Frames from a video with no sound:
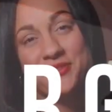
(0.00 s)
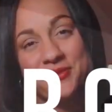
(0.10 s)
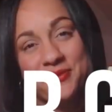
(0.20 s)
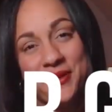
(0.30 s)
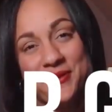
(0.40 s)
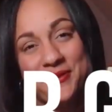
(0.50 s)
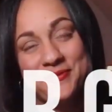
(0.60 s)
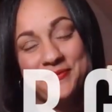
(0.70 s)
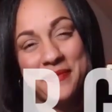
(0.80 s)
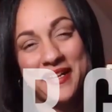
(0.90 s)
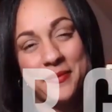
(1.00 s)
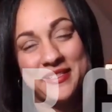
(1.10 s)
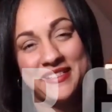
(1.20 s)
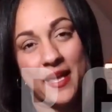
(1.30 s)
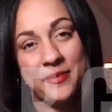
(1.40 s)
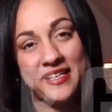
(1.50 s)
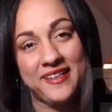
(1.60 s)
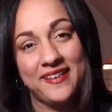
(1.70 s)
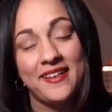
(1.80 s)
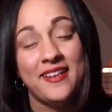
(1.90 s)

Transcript: Tarot. My name is Ebony.